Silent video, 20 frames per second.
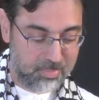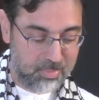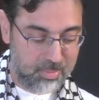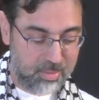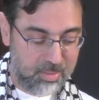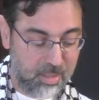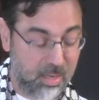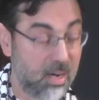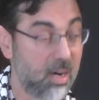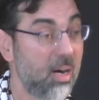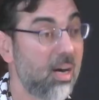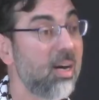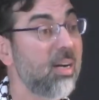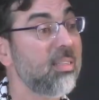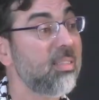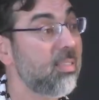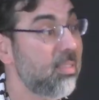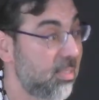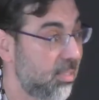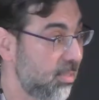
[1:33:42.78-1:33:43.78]
Their
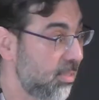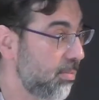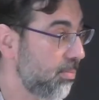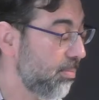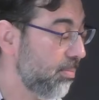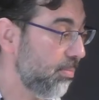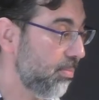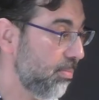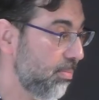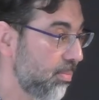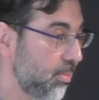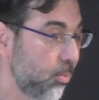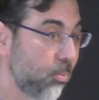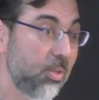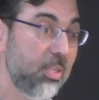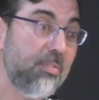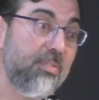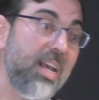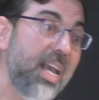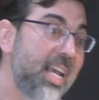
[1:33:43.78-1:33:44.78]
hearts
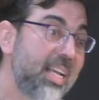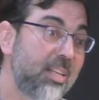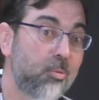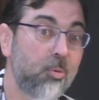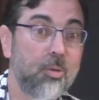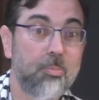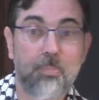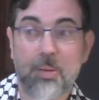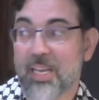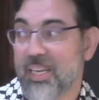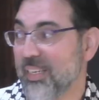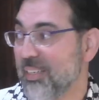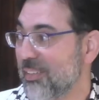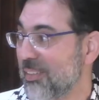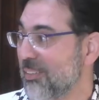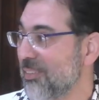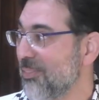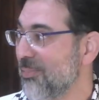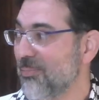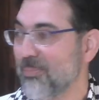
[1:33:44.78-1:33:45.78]
would have ached with pain.
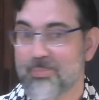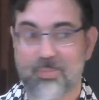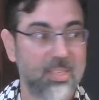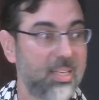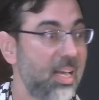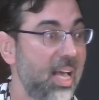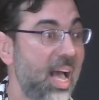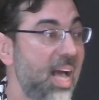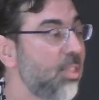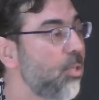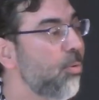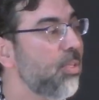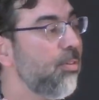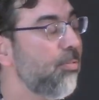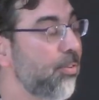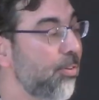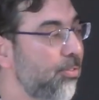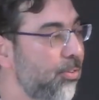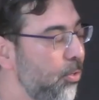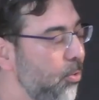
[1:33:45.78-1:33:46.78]
And they would have
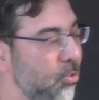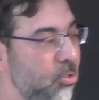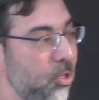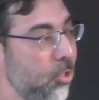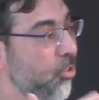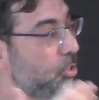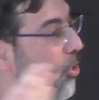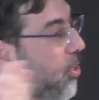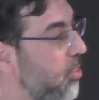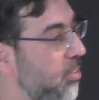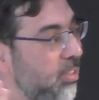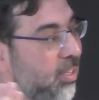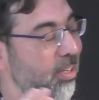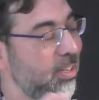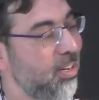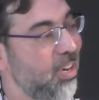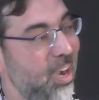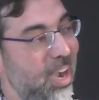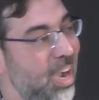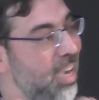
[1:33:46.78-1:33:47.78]
refused to turn
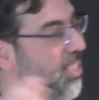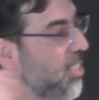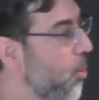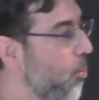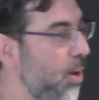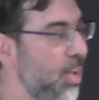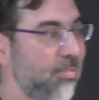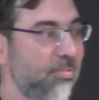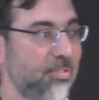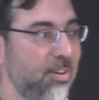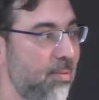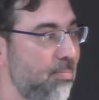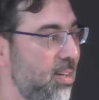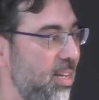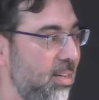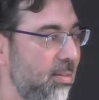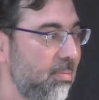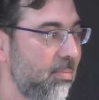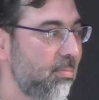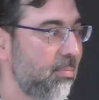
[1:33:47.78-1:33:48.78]
their eyes away from
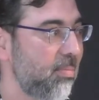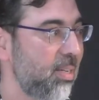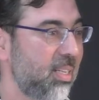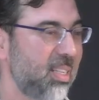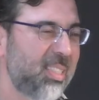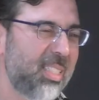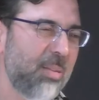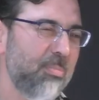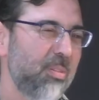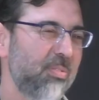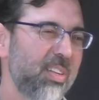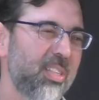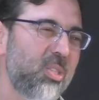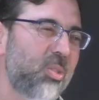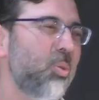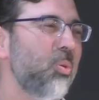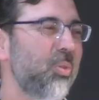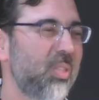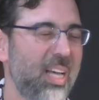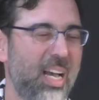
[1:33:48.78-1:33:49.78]
it, because some of us
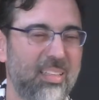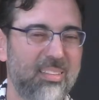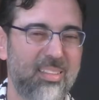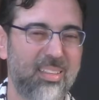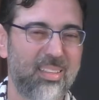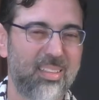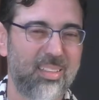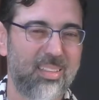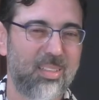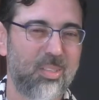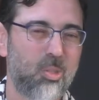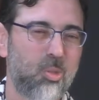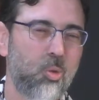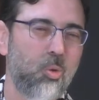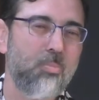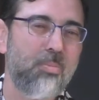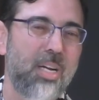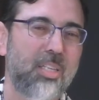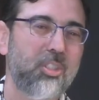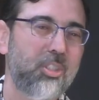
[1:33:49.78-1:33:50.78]
do that. It's too
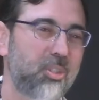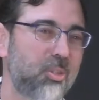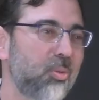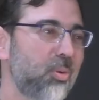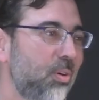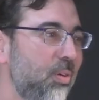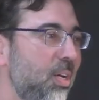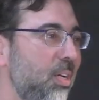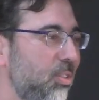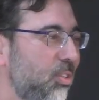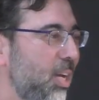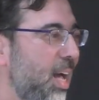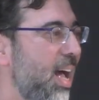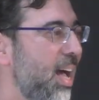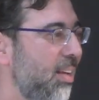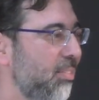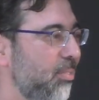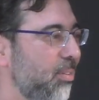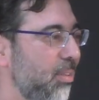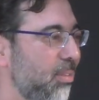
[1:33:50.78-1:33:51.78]
much to
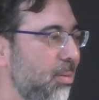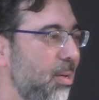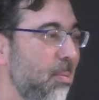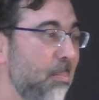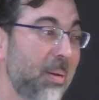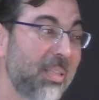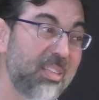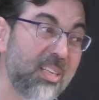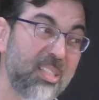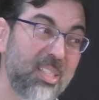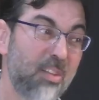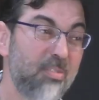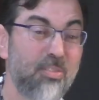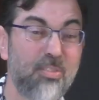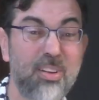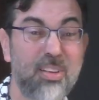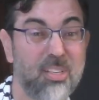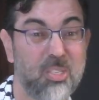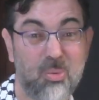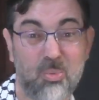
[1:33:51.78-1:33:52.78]
handle. But the
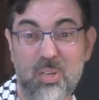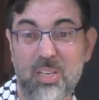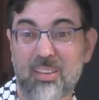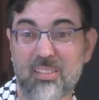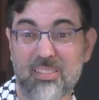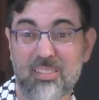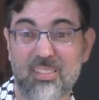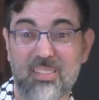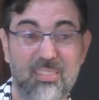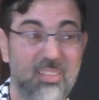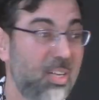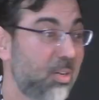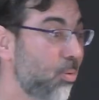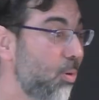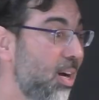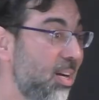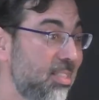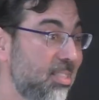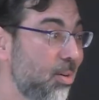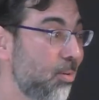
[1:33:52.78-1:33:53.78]
suffering is real. The
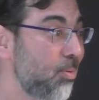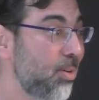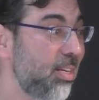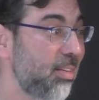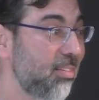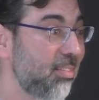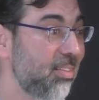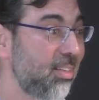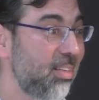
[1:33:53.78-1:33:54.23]
cries are real.